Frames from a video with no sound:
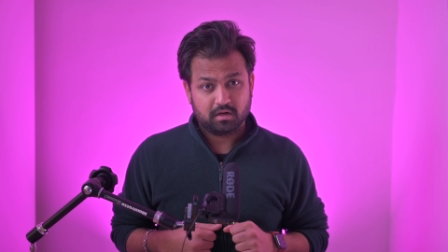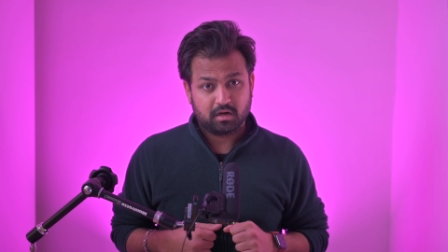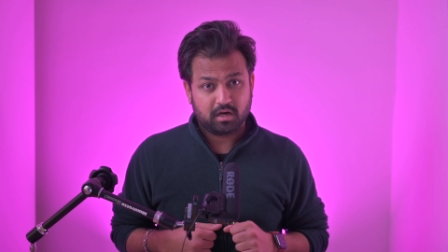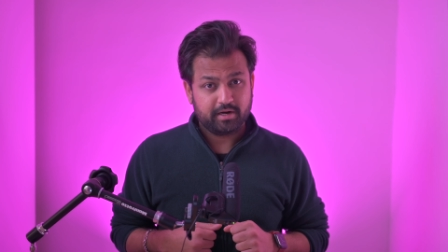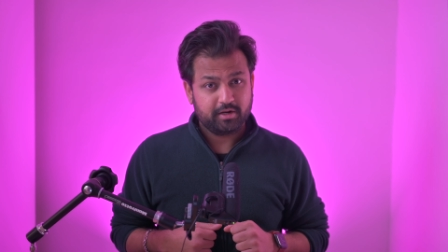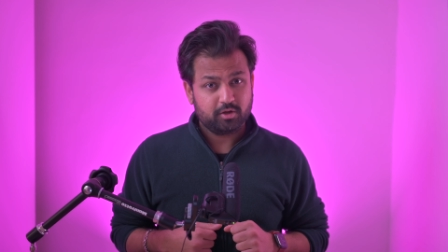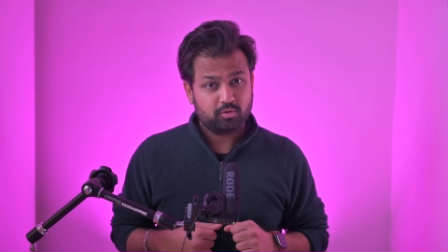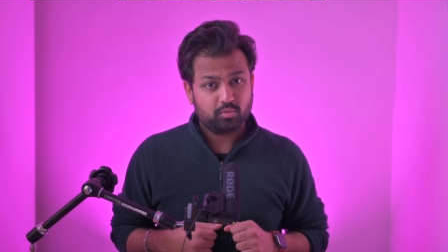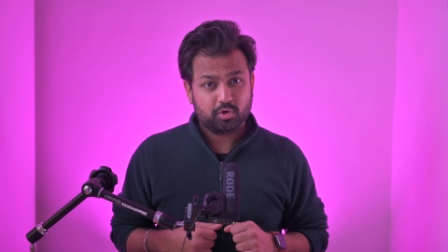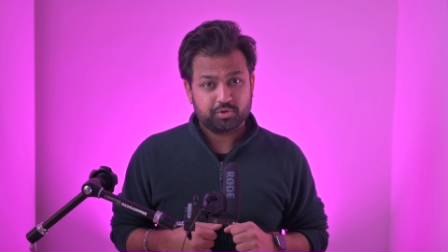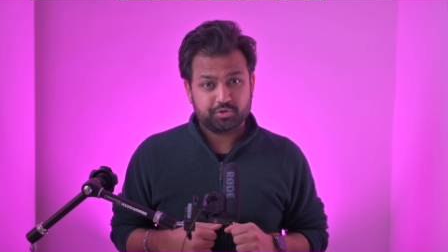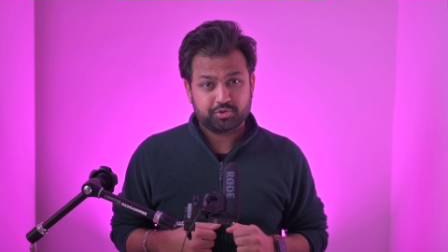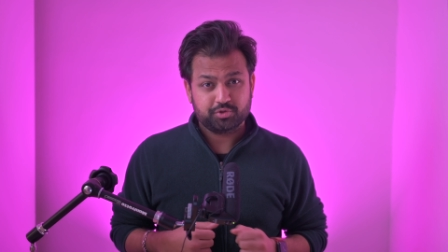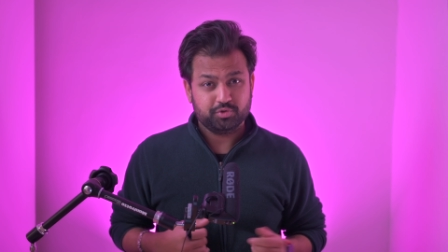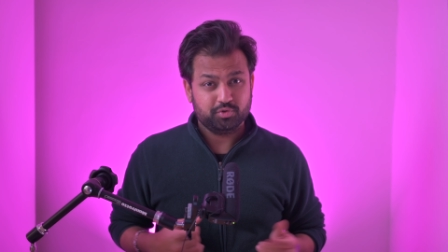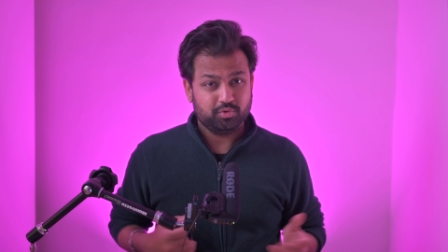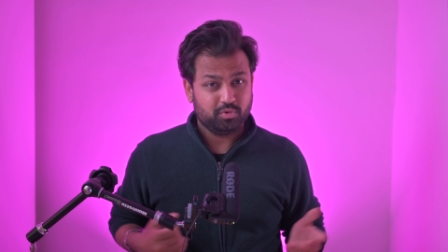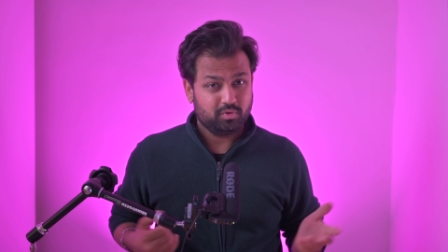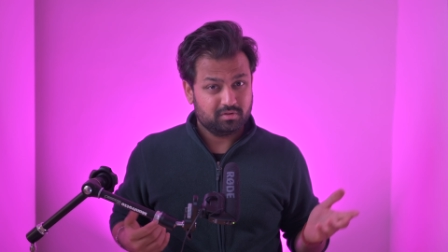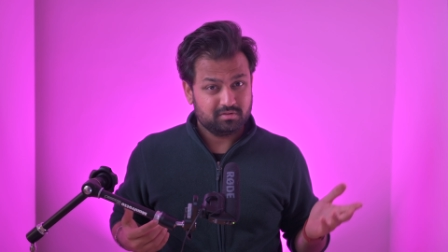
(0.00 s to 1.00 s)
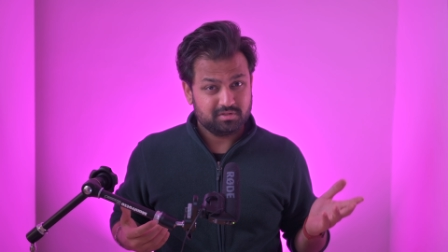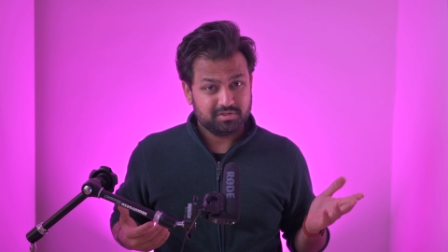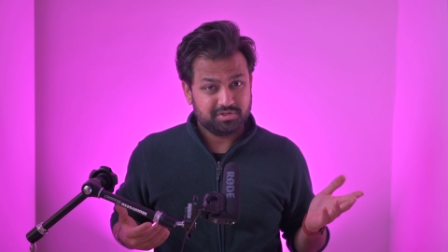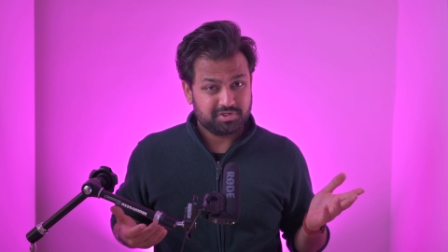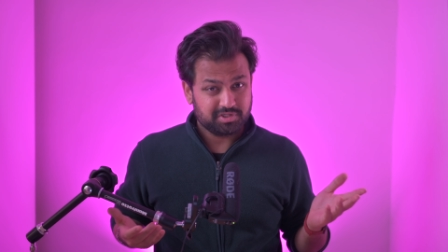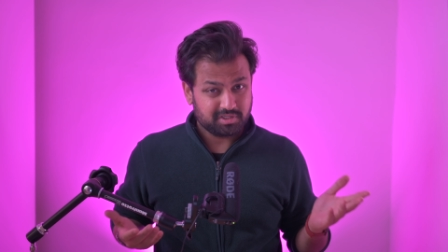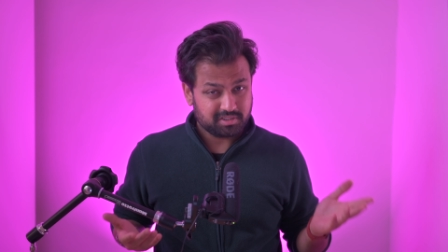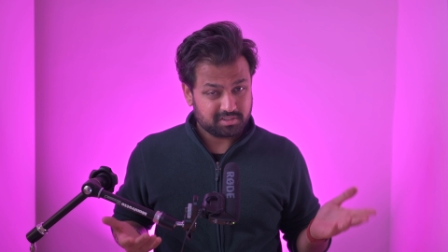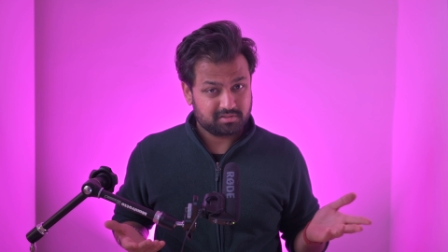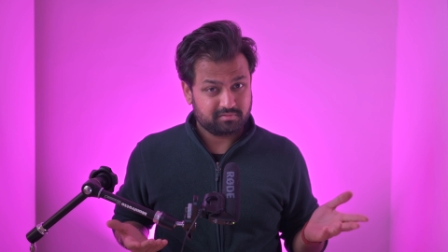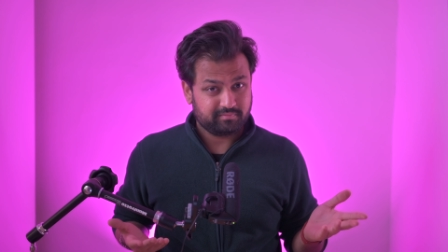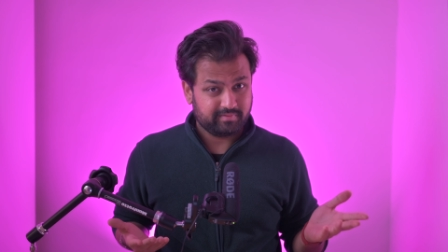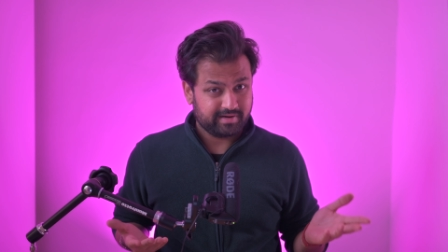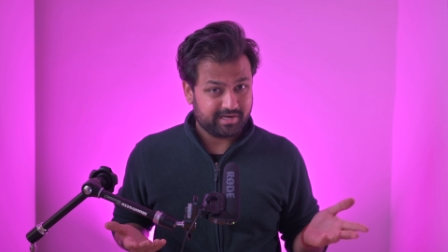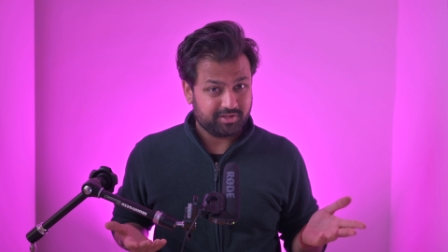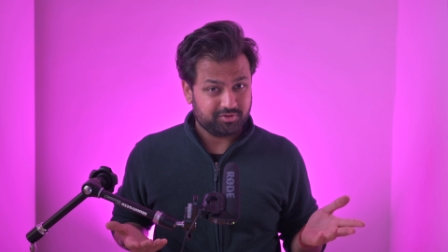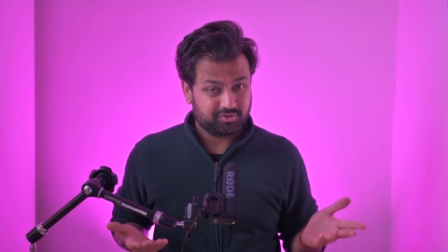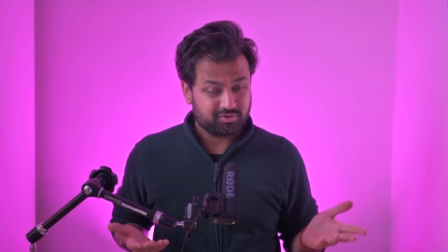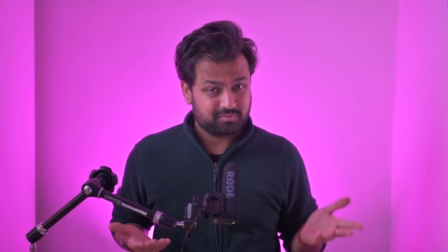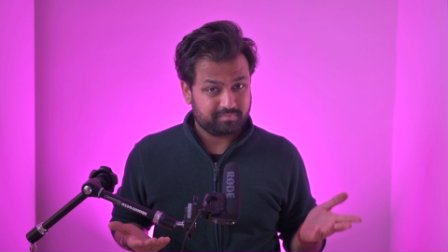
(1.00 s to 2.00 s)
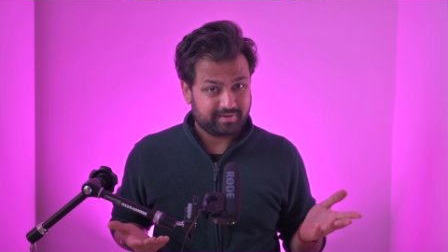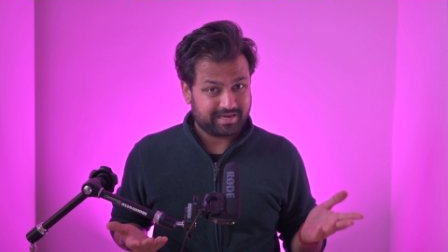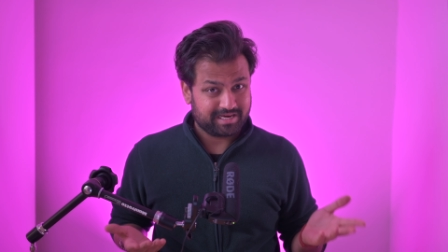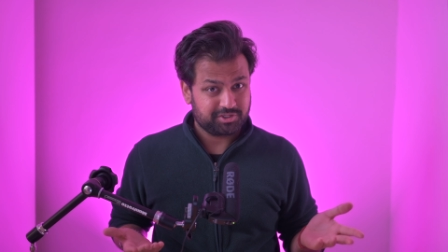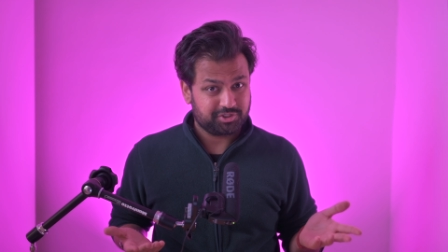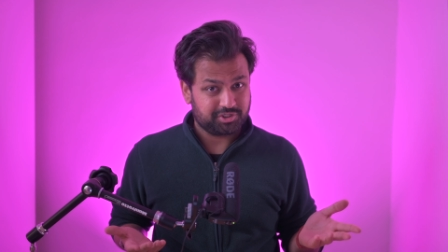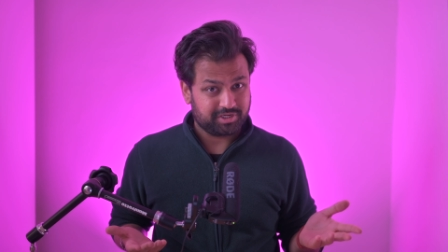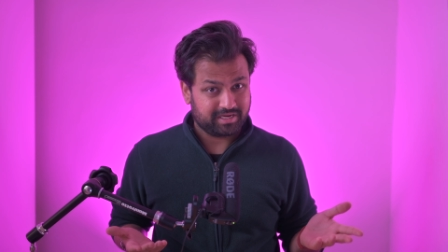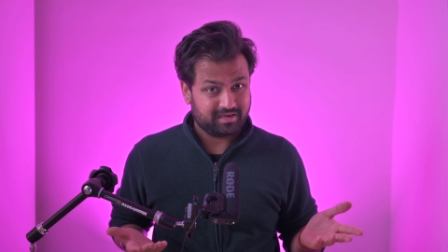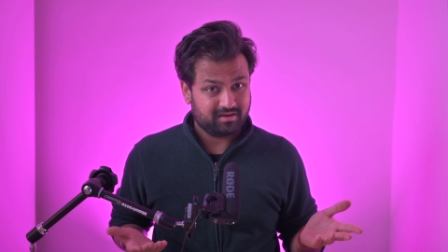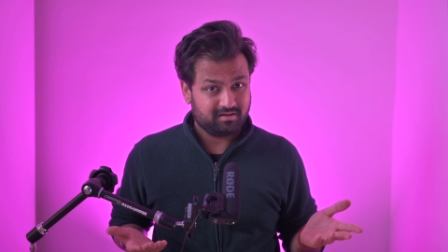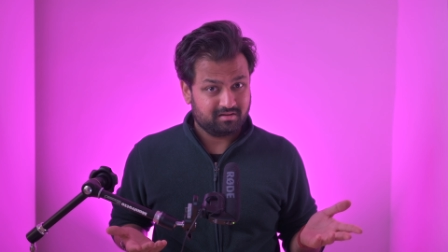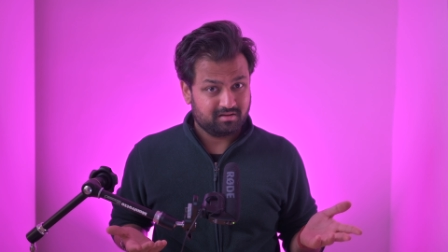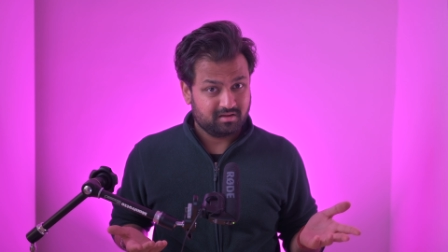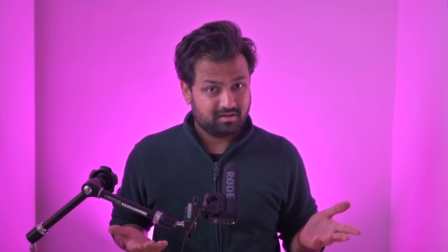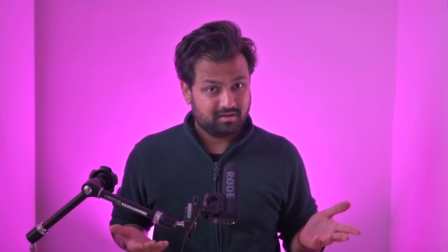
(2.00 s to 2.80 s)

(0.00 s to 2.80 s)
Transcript: I don't want to just read you the spec sheet.